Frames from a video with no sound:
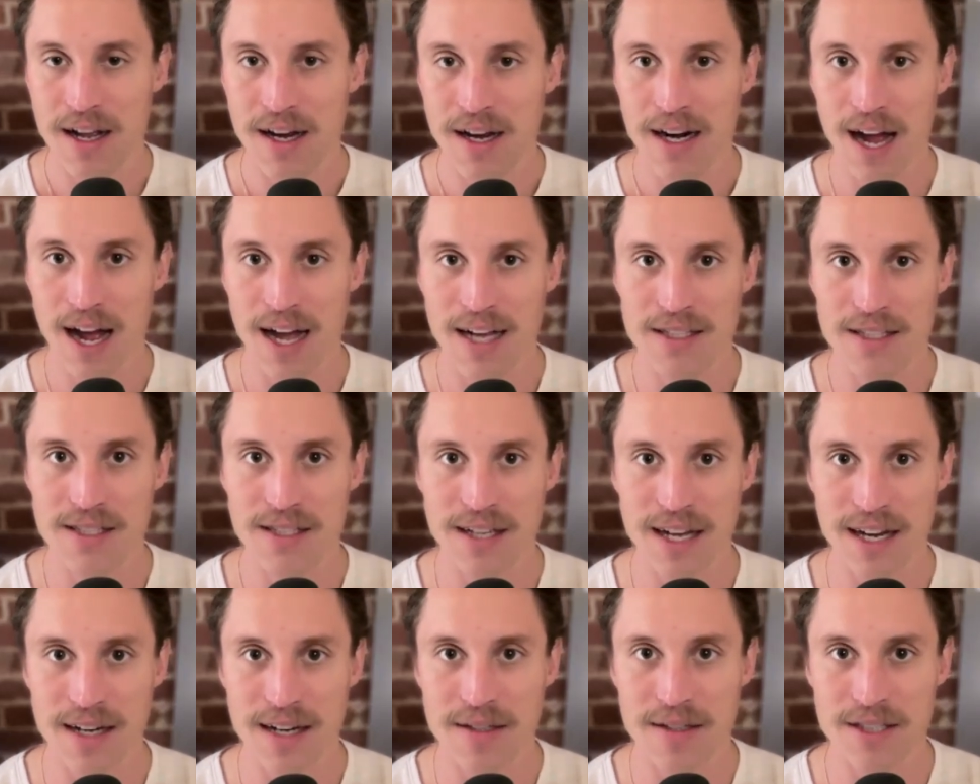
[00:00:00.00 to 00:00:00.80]
guys are
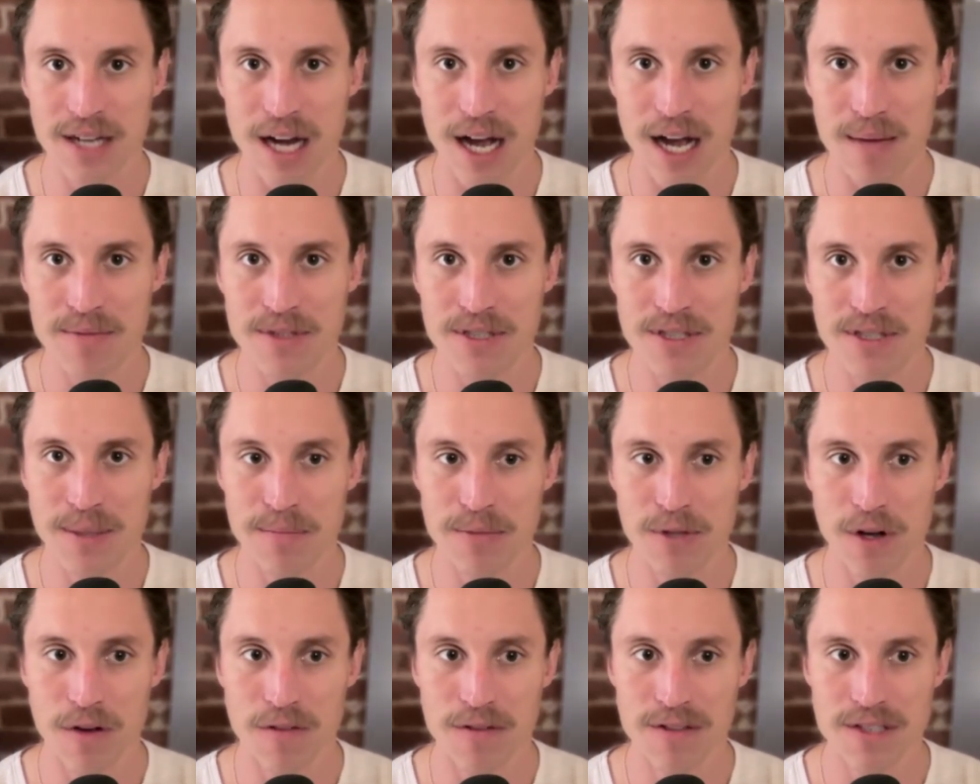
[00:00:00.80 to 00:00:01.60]
getting jobs
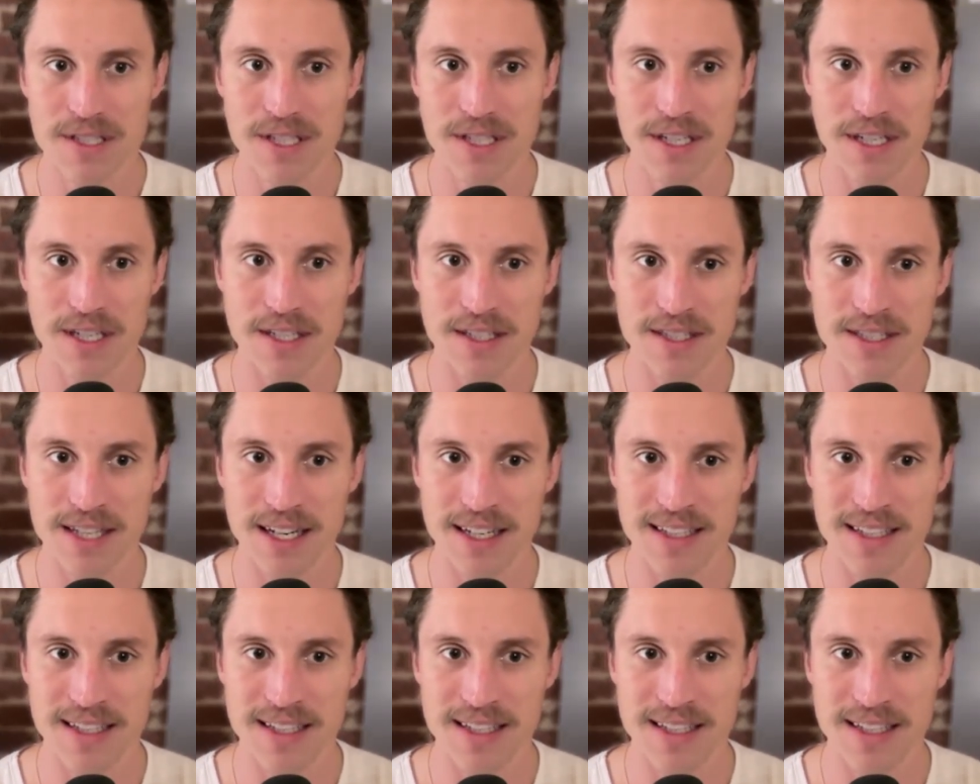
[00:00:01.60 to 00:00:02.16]
shipped overseas."